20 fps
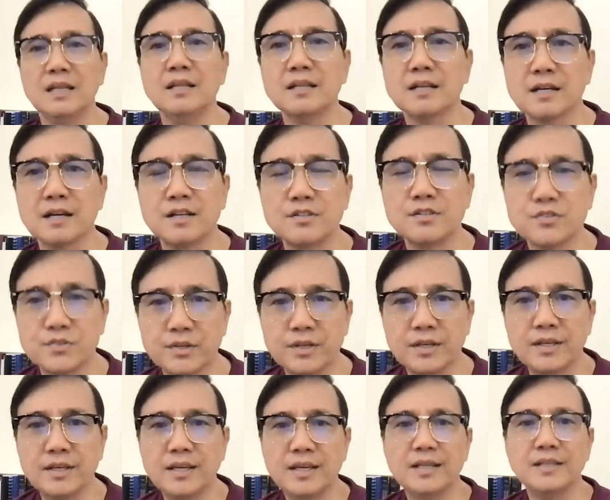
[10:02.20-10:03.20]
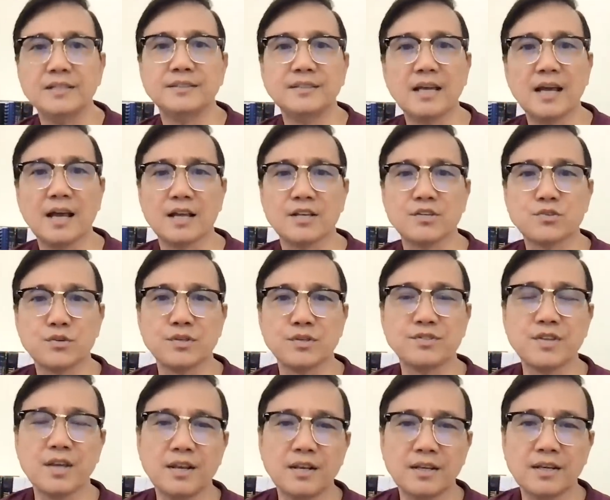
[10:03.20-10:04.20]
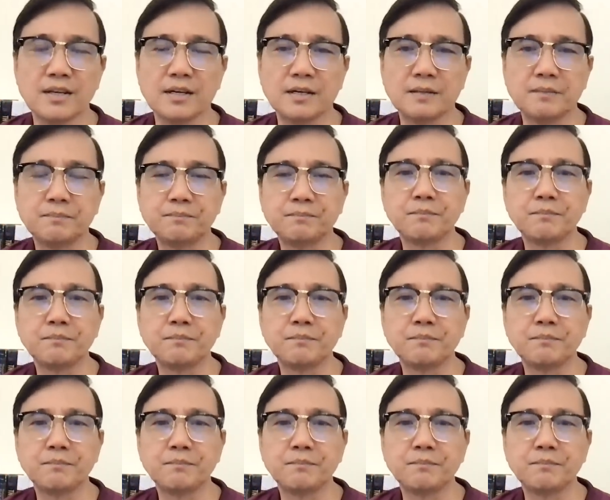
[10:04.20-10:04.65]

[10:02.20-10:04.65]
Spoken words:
the country is the AstraZeneca.